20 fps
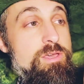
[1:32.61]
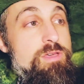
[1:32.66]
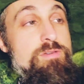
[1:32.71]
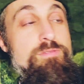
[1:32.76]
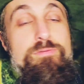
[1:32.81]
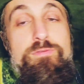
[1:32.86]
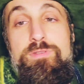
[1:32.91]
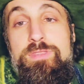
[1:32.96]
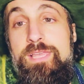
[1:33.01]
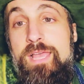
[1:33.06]

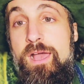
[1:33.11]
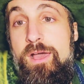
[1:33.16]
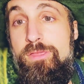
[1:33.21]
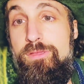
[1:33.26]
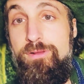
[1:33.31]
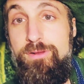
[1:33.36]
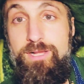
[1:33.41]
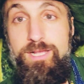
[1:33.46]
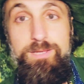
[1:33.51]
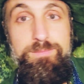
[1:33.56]
for the
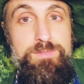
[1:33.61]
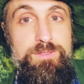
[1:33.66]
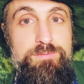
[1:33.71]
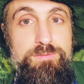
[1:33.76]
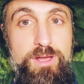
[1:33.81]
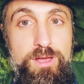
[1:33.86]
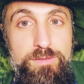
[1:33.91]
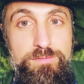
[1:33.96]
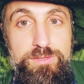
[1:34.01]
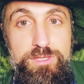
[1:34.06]
other cups of
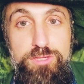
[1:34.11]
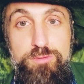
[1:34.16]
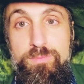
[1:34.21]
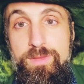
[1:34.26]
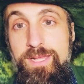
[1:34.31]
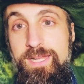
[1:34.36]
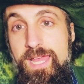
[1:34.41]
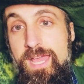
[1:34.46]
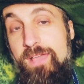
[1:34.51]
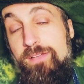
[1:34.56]
coffee you
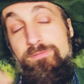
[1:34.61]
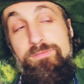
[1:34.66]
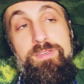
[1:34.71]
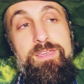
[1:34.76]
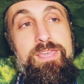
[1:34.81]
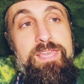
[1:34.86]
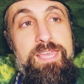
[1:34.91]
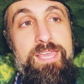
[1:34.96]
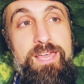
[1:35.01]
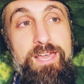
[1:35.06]
might have
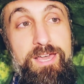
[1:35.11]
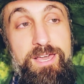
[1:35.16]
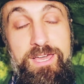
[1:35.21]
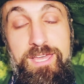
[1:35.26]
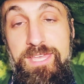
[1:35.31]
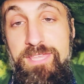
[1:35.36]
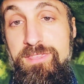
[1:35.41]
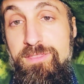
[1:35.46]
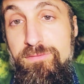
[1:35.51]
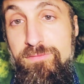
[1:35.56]

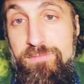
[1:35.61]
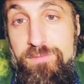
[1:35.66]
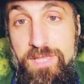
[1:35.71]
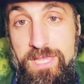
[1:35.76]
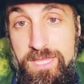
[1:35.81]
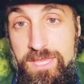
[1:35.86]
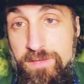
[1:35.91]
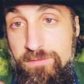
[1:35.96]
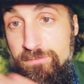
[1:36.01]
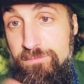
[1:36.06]
in
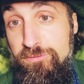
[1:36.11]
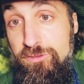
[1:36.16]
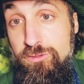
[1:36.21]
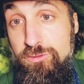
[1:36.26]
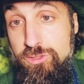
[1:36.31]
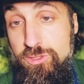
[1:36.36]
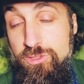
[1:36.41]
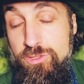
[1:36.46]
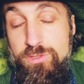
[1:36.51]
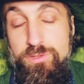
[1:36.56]
the
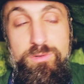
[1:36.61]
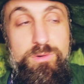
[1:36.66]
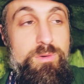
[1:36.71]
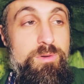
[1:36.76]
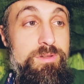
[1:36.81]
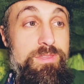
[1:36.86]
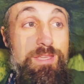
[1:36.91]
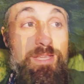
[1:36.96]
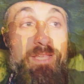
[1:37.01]
future, or the